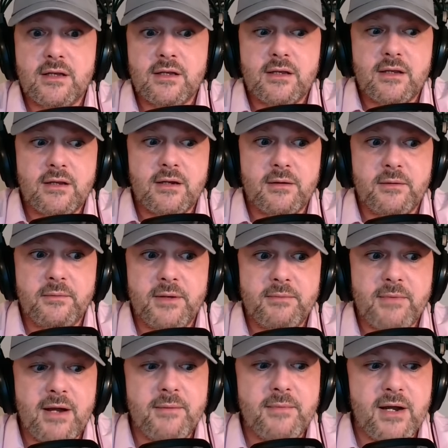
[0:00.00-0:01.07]
there will be
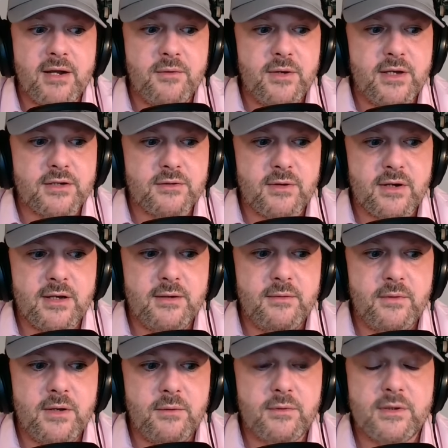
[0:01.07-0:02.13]
many, many weeks where
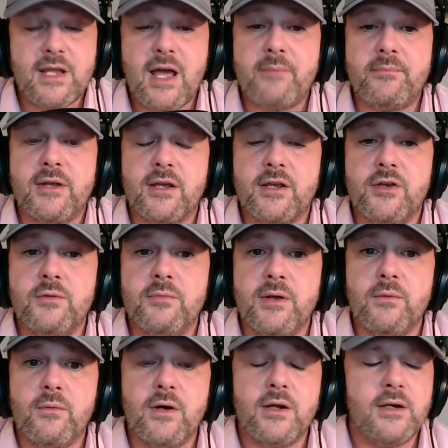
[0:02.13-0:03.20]
he would not be a
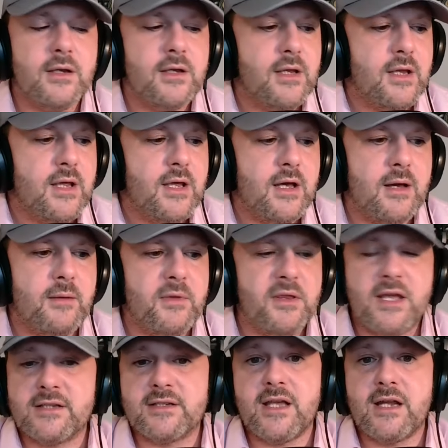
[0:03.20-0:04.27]
QB1. And
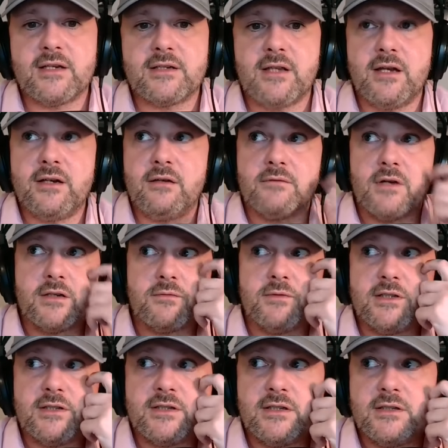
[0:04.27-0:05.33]
that's not a slight on Russ
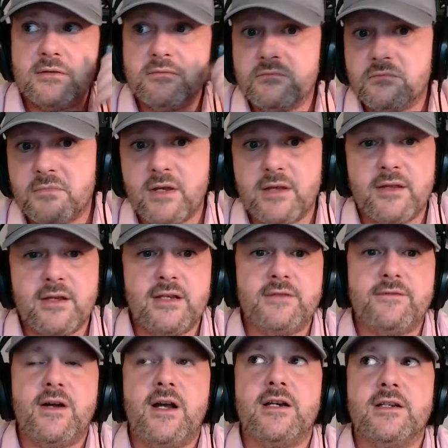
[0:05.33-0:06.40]
Wilson. I think he's
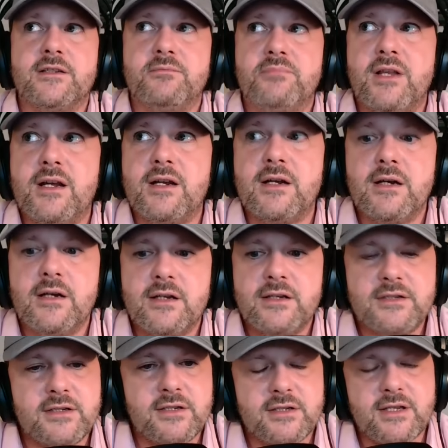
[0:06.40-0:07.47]
fine as a player.
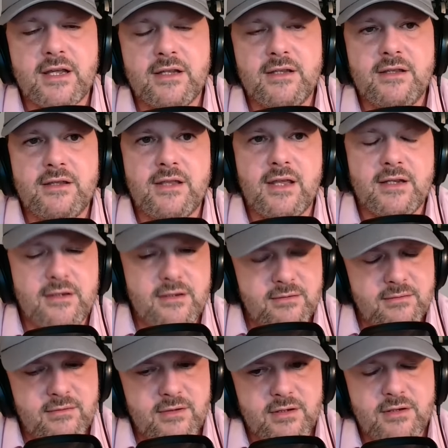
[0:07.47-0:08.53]
It's just the
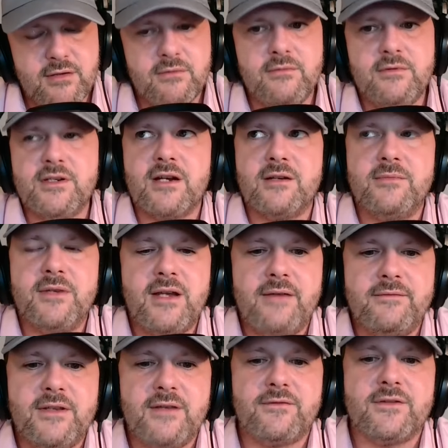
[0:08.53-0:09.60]
two gentlemen
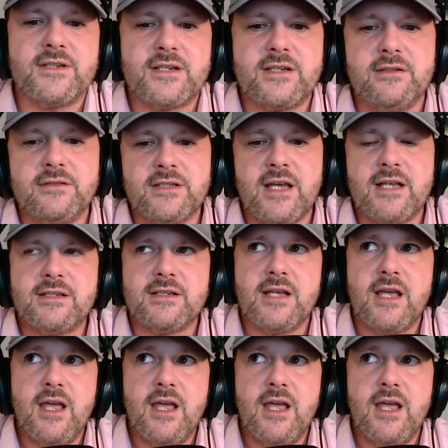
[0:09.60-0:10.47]
have different skill sets,